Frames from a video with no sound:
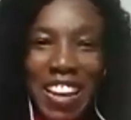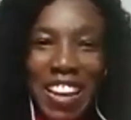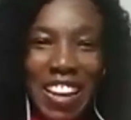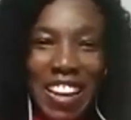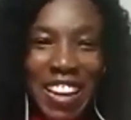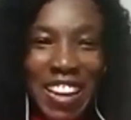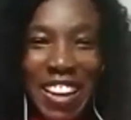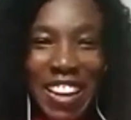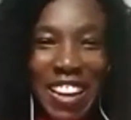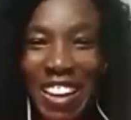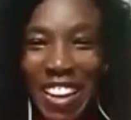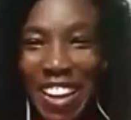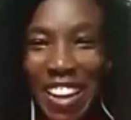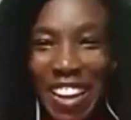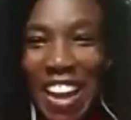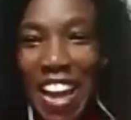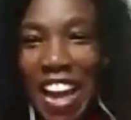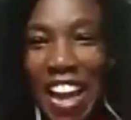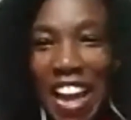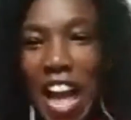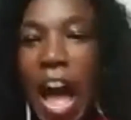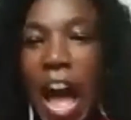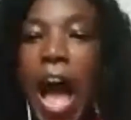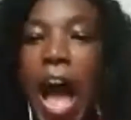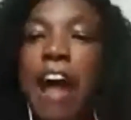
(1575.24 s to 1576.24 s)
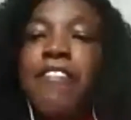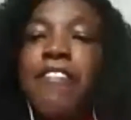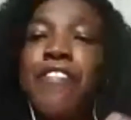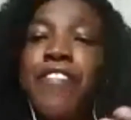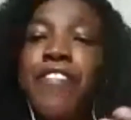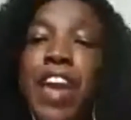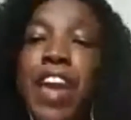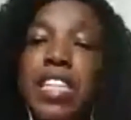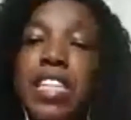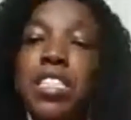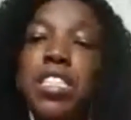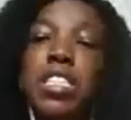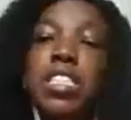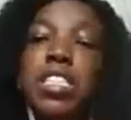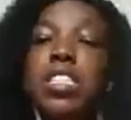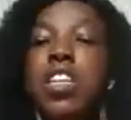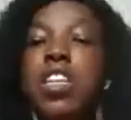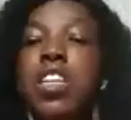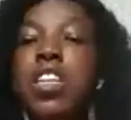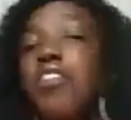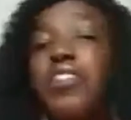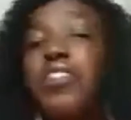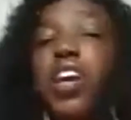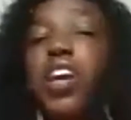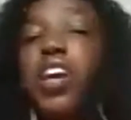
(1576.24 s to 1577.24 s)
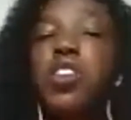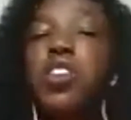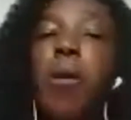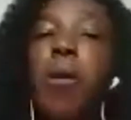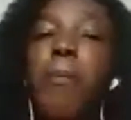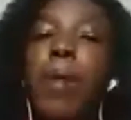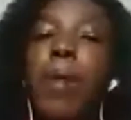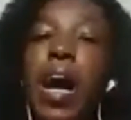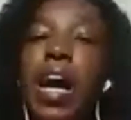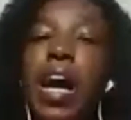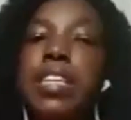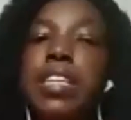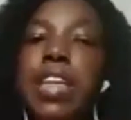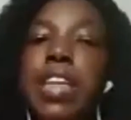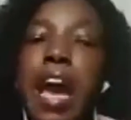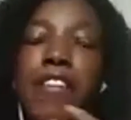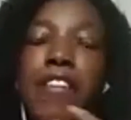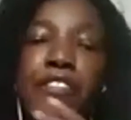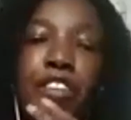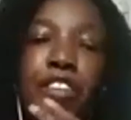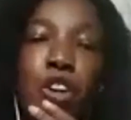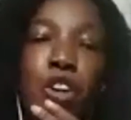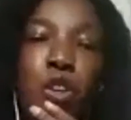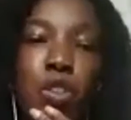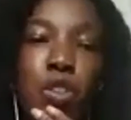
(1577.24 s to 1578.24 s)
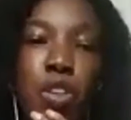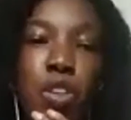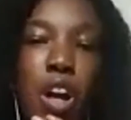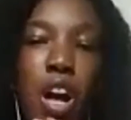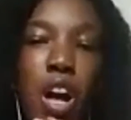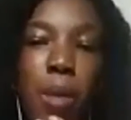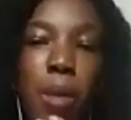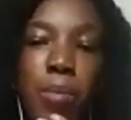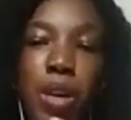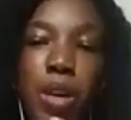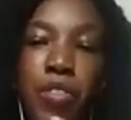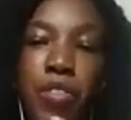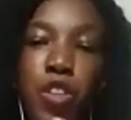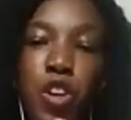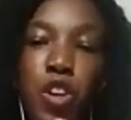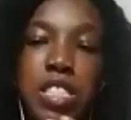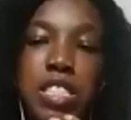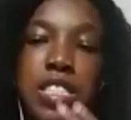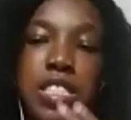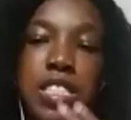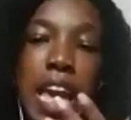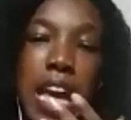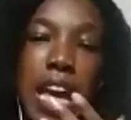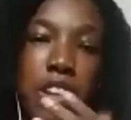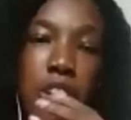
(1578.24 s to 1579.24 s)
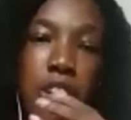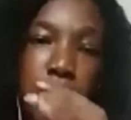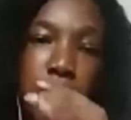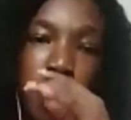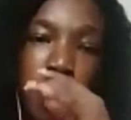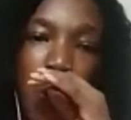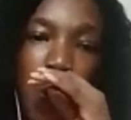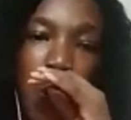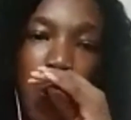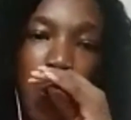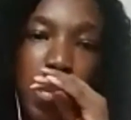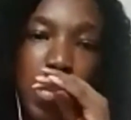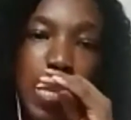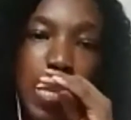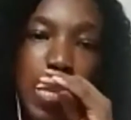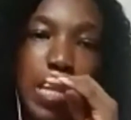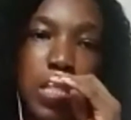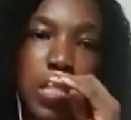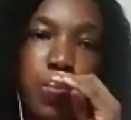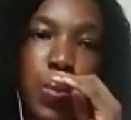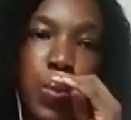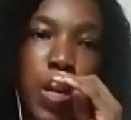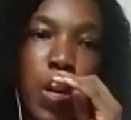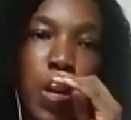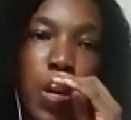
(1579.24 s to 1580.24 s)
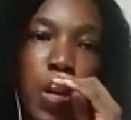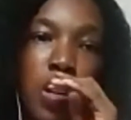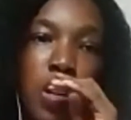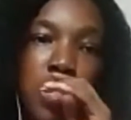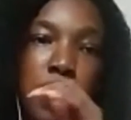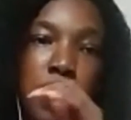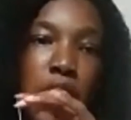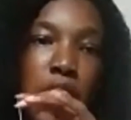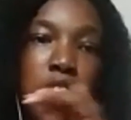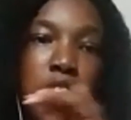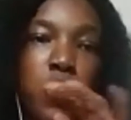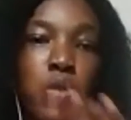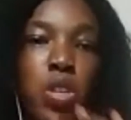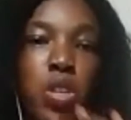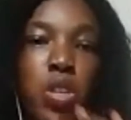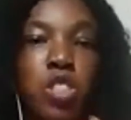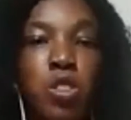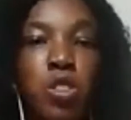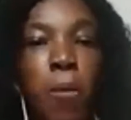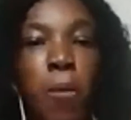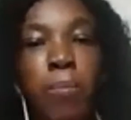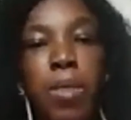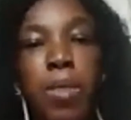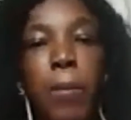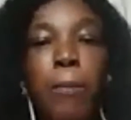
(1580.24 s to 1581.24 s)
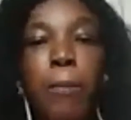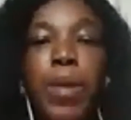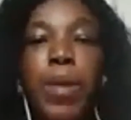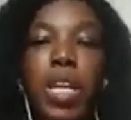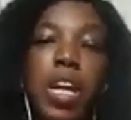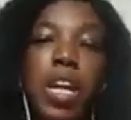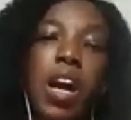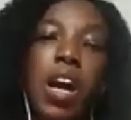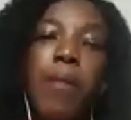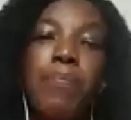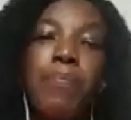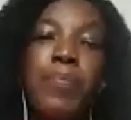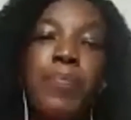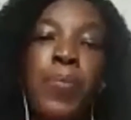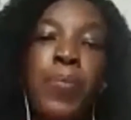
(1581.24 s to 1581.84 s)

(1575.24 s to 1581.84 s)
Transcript: And fears in itself, they are not bad. I feel if you're scared of something, that's because there's really something bigger.